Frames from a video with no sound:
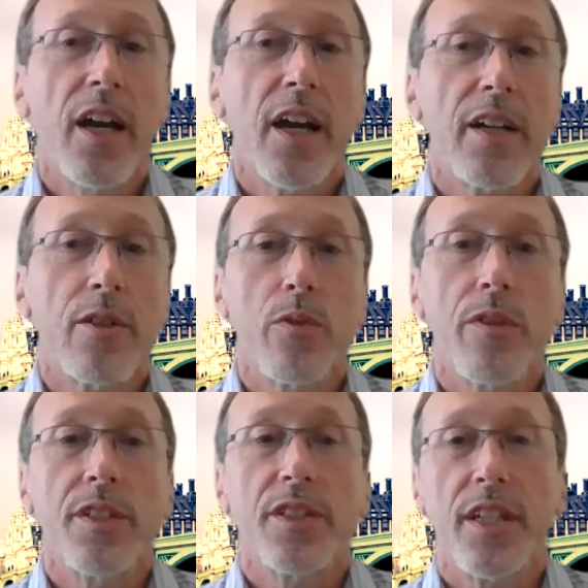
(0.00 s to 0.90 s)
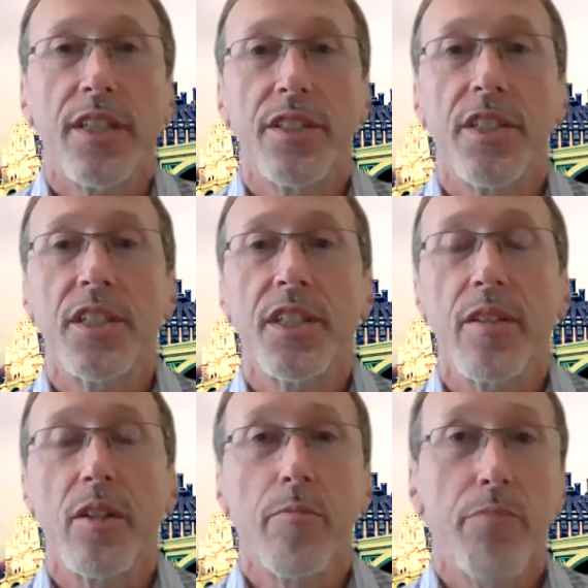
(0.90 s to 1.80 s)
how this existing
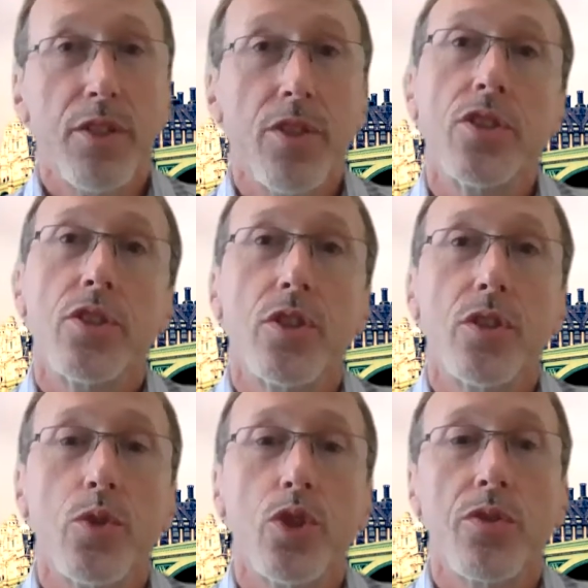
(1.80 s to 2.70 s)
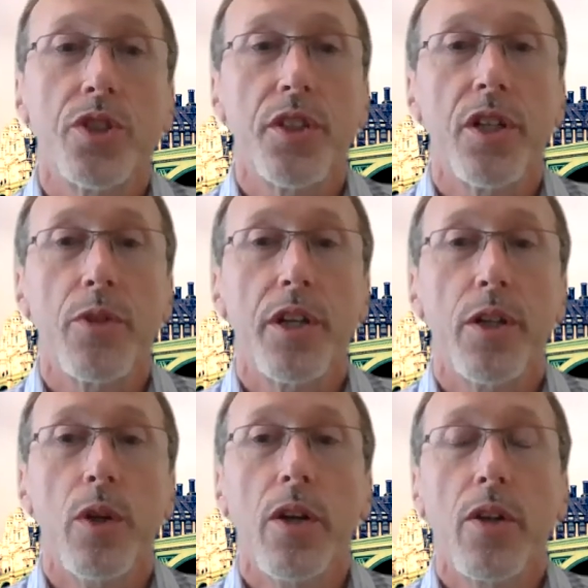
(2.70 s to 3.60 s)
business-as-usual
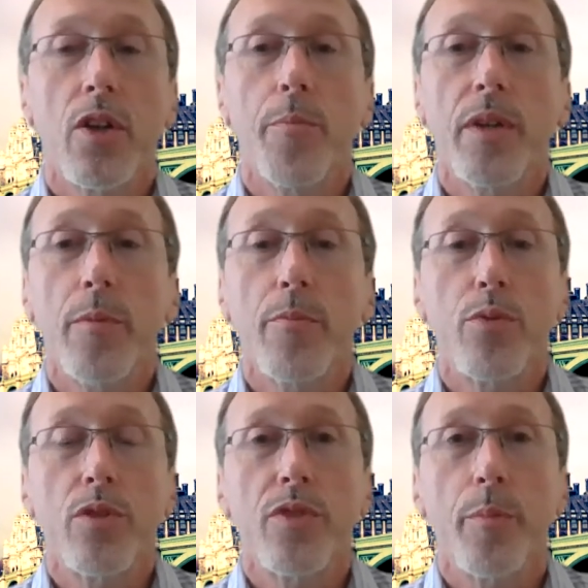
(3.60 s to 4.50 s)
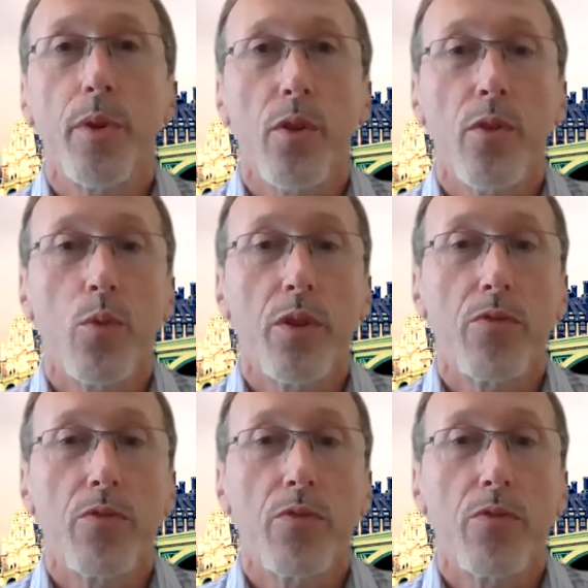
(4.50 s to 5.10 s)
scenario could be improved upon with